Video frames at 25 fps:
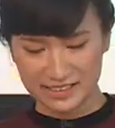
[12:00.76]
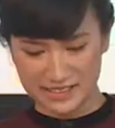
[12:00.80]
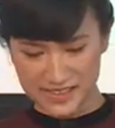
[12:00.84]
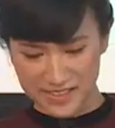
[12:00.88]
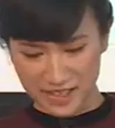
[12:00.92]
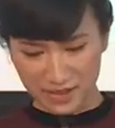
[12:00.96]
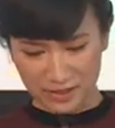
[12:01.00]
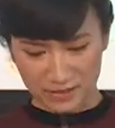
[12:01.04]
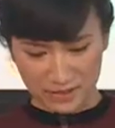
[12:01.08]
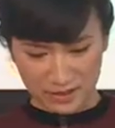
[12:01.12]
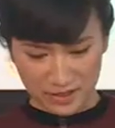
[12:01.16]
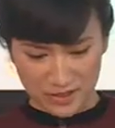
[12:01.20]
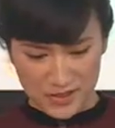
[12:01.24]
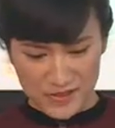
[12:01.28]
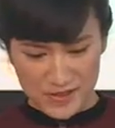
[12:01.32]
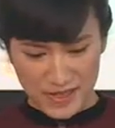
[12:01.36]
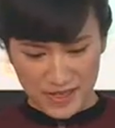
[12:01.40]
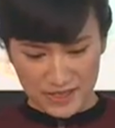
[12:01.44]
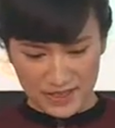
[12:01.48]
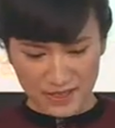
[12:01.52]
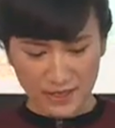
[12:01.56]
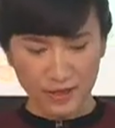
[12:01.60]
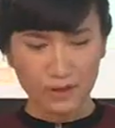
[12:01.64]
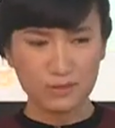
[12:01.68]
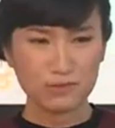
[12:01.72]
so these are
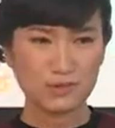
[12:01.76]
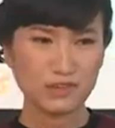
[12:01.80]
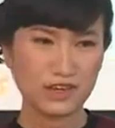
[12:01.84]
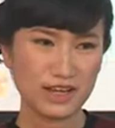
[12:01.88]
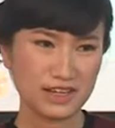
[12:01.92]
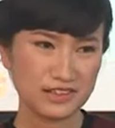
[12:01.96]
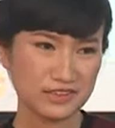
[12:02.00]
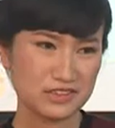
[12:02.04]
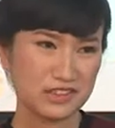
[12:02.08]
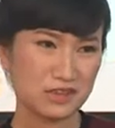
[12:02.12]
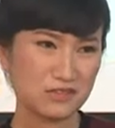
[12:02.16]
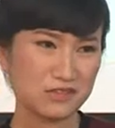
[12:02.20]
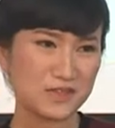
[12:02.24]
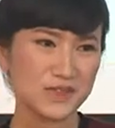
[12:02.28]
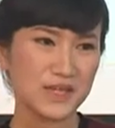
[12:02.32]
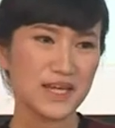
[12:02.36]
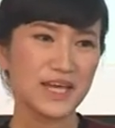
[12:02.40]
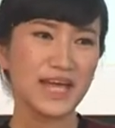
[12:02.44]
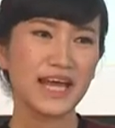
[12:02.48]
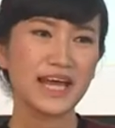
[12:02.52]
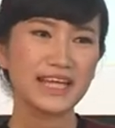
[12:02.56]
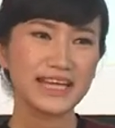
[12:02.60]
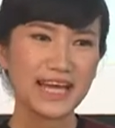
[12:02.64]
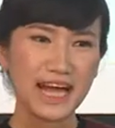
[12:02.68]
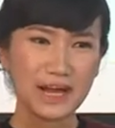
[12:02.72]
the objectives,
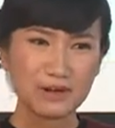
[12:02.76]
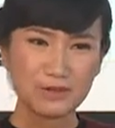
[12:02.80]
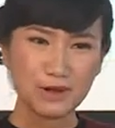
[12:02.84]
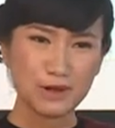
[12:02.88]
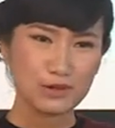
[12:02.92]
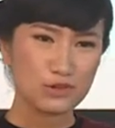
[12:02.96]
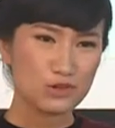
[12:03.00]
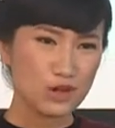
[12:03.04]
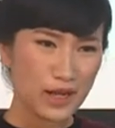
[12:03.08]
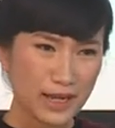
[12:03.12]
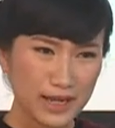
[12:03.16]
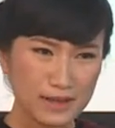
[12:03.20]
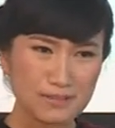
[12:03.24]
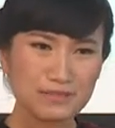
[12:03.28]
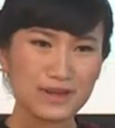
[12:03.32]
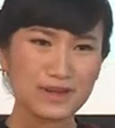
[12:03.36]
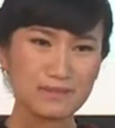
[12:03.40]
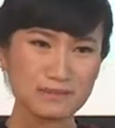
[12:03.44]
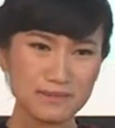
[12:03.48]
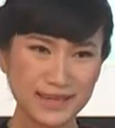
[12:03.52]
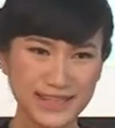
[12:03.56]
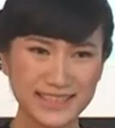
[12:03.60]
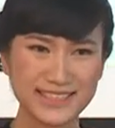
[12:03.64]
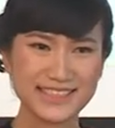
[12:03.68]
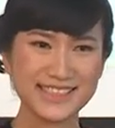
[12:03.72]
and I will try my
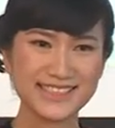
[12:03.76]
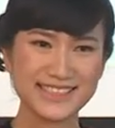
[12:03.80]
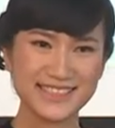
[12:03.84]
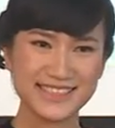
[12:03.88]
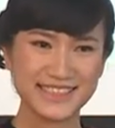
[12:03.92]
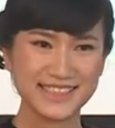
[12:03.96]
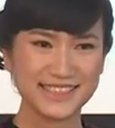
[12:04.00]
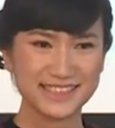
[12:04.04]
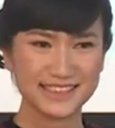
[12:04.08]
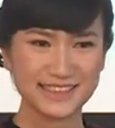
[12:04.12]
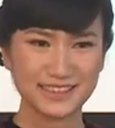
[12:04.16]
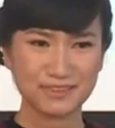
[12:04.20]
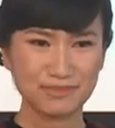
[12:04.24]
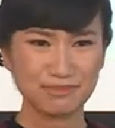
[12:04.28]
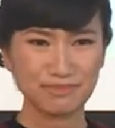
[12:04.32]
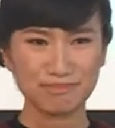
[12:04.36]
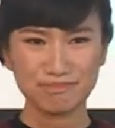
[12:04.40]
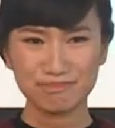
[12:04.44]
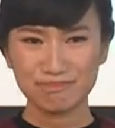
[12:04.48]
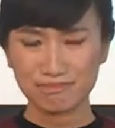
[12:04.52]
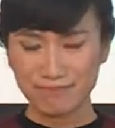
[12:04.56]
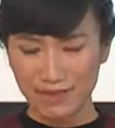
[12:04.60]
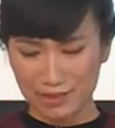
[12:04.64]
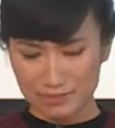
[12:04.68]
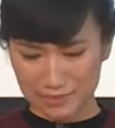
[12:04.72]
best.
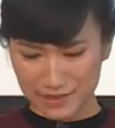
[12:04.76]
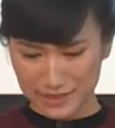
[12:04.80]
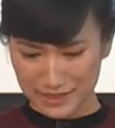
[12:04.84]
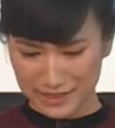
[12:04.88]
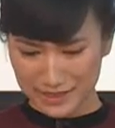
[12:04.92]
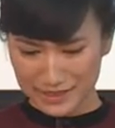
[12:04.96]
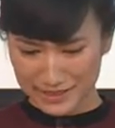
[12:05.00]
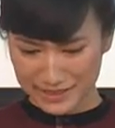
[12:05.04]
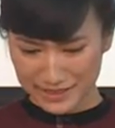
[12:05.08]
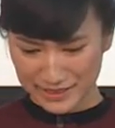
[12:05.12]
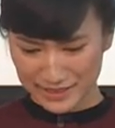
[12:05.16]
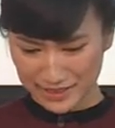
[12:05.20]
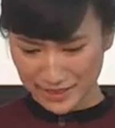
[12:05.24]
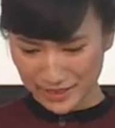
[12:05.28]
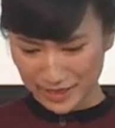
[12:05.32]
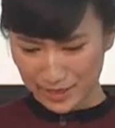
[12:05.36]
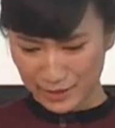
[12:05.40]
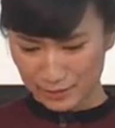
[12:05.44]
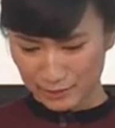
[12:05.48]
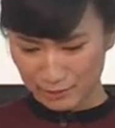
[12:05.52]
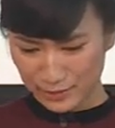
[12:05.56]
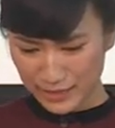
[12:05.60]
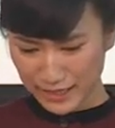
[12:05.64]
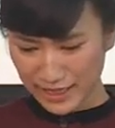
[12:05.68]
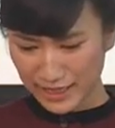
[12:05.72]
Maybe
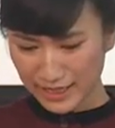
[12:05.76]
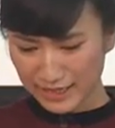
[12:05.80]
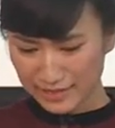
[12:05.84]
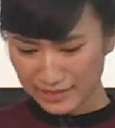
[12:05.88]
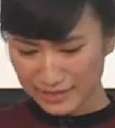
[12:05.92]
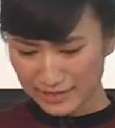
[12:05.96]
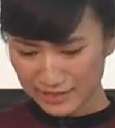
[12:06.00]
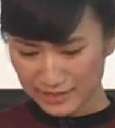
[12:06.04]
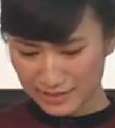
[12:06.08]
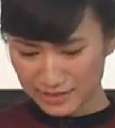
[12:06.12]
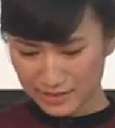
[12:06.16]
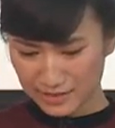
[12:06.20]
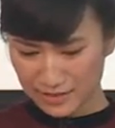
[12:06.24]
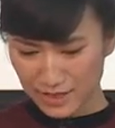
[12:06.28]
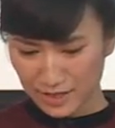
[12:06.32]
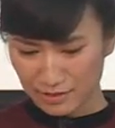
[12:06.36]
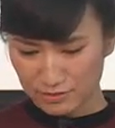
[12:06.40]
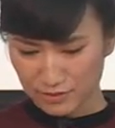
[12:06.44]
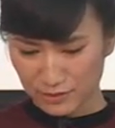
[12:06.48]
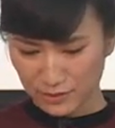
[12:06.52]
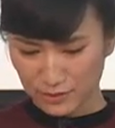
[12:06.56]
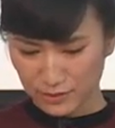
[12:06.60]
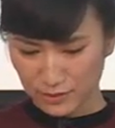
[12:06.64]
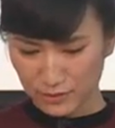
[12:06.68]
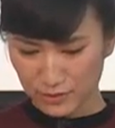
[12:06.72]
we cannot cover
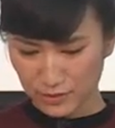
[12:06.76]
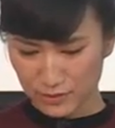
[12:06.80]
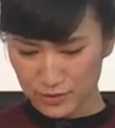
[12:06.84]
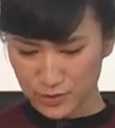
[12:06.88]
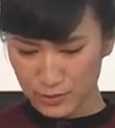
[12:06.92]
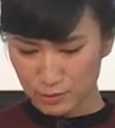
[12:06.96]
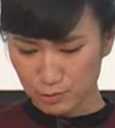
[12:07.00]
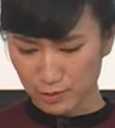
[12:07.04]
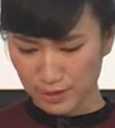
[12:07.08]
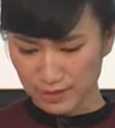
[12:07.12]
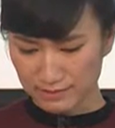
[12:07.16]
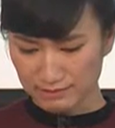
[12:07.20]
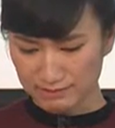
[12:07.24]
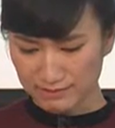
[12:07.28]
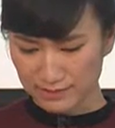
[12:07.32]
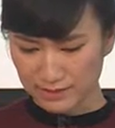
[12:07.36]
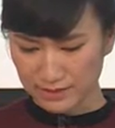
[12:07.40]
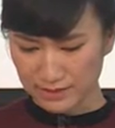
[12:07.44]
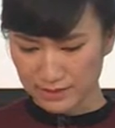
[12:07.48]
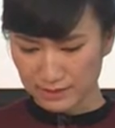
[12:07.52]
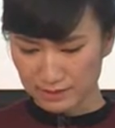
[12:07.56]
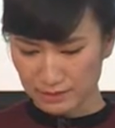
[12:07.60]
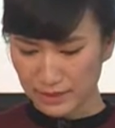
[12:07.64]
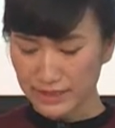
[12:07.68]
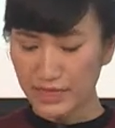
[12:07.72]
all those ones,
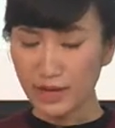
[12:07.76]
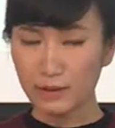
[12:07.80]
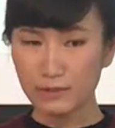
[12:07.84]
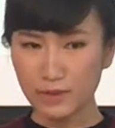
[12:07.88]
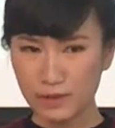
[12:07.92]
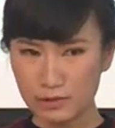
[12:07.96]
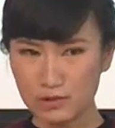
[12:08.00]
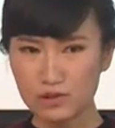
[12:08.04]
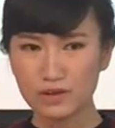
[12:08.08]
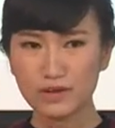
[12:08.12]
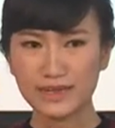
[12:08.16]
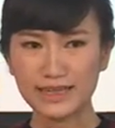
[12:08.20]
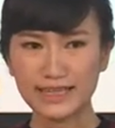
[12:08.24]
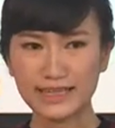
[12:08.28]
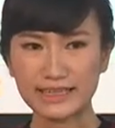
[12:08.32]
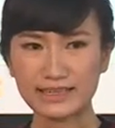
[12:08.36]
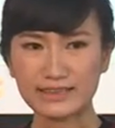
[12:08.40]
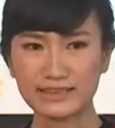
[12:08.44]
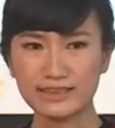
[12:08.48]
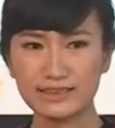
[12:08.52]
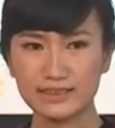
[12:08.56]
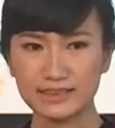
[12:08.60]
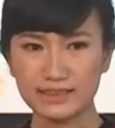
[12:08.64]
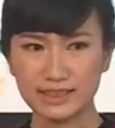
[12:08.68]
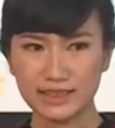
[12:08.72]
but I will try.
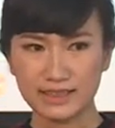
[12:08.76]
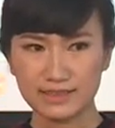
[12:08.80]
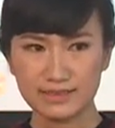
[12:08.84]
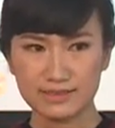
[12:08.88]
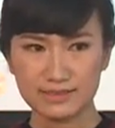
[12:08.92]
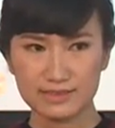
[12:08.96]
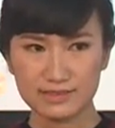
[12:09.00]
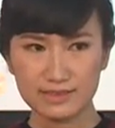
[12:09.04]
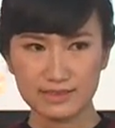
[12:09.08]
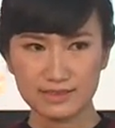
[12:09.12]
And